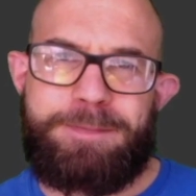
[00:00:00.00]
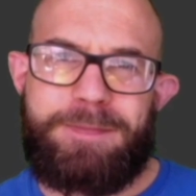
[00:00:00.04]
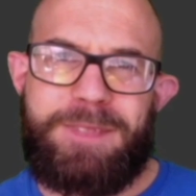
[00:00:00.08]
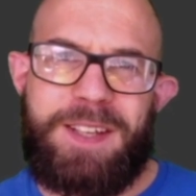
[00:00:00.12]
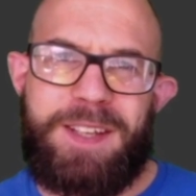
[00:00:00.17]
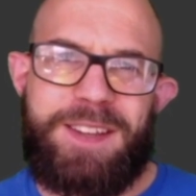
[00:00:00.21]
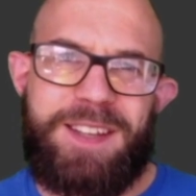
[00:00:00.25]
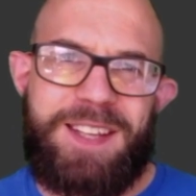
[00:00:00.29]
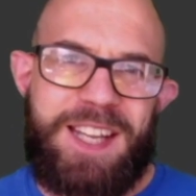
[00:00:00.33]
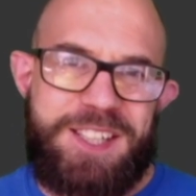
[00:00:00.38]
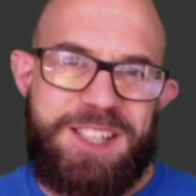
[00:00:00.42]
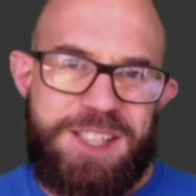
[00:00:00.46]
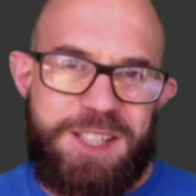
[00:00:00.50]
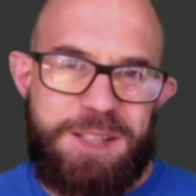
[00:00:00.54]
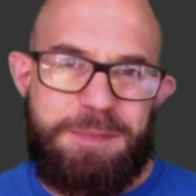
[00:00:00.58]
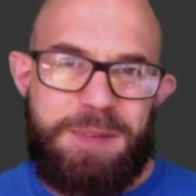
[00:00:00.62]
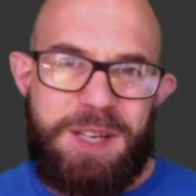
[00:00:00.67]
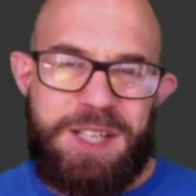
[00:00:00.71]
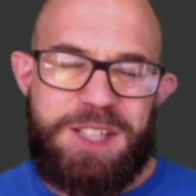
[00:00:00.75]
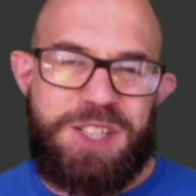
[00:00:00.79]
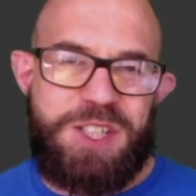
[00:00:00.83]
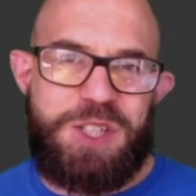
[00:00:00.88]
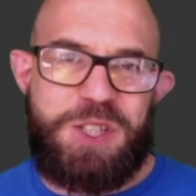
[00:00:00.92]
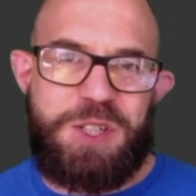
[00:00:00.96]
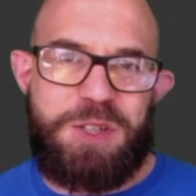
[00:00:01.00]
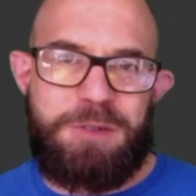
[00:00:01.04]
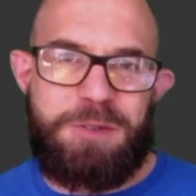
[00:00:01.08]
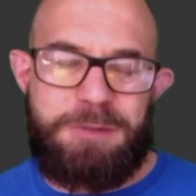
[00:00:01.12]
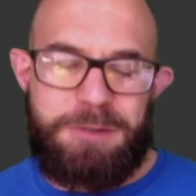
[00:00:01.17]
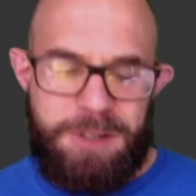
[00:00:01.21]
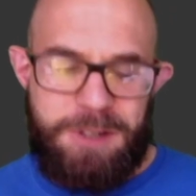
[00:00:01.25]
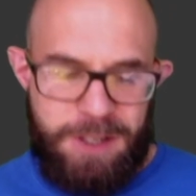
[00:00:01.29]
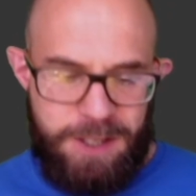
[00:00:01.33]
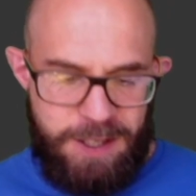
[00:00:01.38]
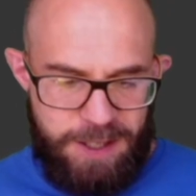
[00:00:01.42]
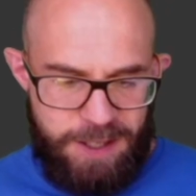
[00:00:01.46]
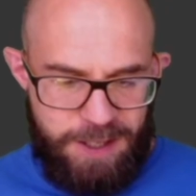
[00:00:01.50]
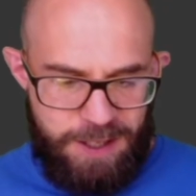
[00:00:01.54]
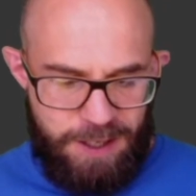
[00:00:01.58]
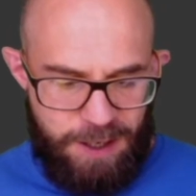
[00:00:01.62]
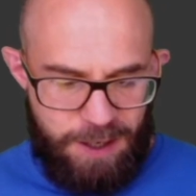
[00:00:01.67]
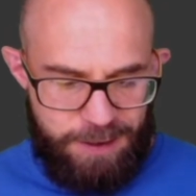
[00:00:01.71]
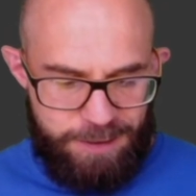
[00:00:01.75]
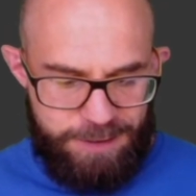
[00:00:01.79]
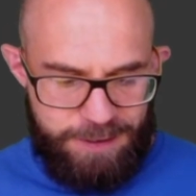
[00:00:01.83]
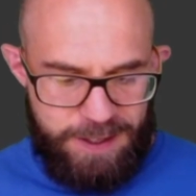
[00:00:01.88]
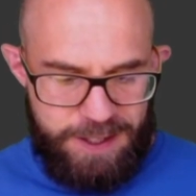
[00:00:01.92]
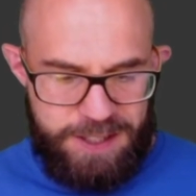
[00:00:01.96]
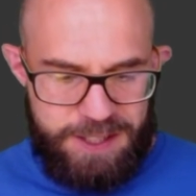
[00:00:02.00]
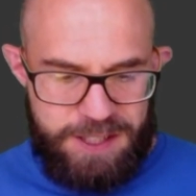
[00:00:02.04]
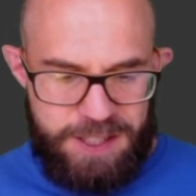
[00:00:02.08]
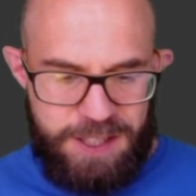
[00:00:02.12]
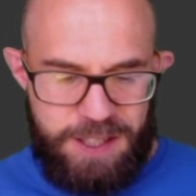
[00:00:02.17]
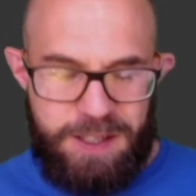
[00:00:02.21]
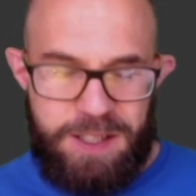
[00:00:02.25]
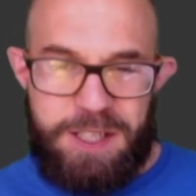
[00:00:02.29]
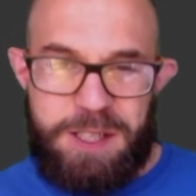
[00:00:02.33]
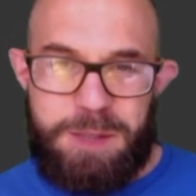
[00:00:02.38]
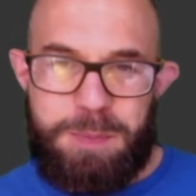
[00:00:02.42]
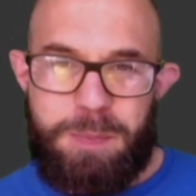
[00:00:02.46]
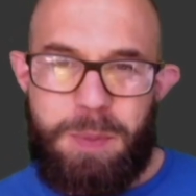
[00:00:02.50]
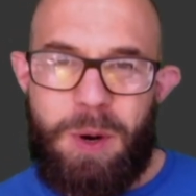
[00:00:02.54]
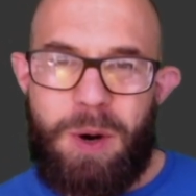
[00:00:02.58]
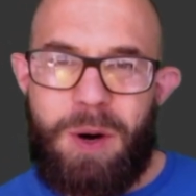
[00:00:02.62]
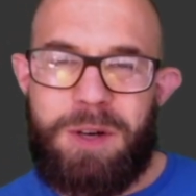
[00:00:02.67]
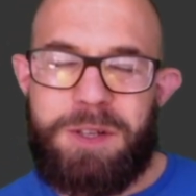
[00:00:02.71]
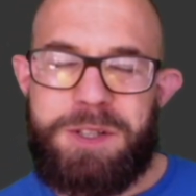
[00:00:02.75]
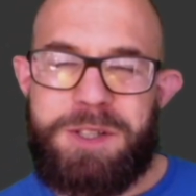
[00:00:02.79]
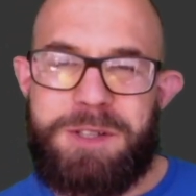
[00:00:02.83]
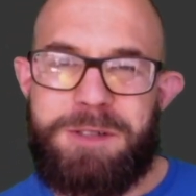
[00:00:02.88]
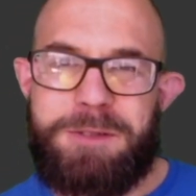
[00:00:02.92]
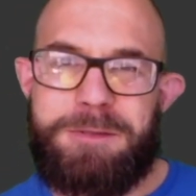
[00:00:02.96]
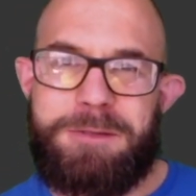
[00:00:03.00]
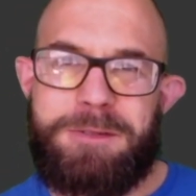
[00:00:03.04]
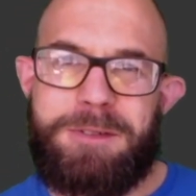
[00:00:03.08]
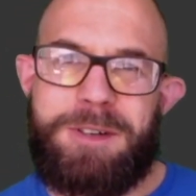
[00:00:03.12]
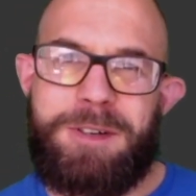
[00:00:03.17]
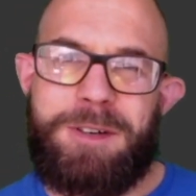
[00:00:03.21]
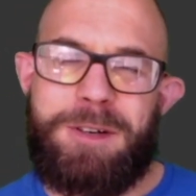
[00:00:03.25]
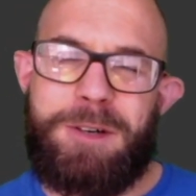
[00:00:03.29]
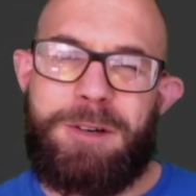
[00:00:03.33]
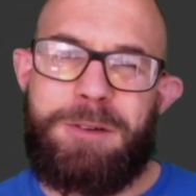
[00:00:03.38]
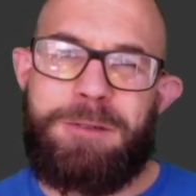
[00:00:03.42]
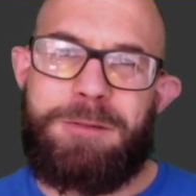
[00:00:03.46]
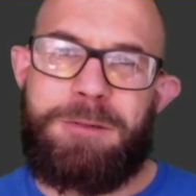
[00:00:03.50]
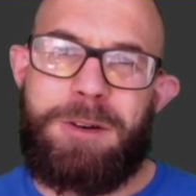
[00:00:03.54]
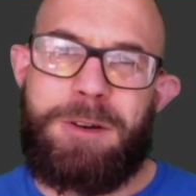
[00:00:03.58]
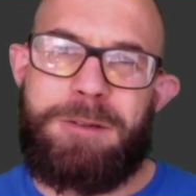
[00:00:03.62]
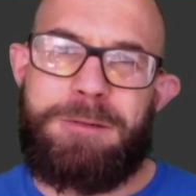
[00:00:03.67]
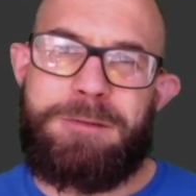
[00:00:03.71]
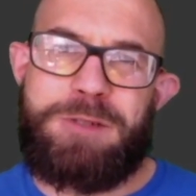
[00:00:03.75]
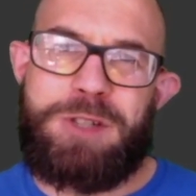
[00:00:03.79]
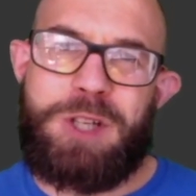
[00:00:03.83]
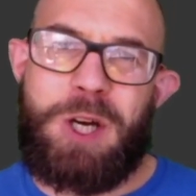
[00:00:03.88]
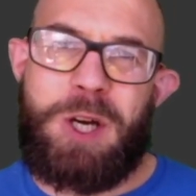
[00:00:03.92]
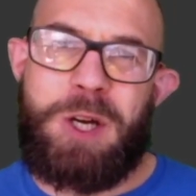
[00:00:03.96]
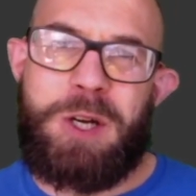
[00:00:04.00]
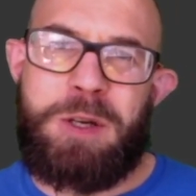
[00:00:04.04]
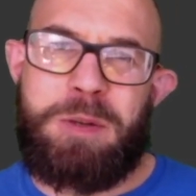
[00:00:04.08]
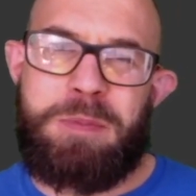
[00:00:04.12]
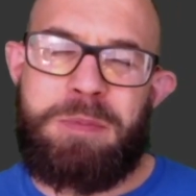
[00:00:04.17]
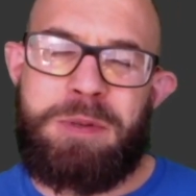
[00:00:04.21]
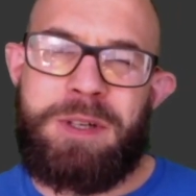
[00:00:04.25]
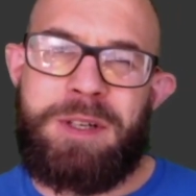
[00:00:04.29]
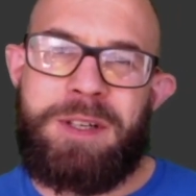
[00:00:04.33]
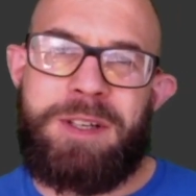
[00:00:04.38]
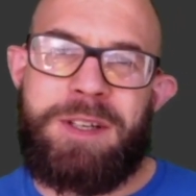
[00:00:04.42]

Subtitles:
I think that's the message of this part of Job.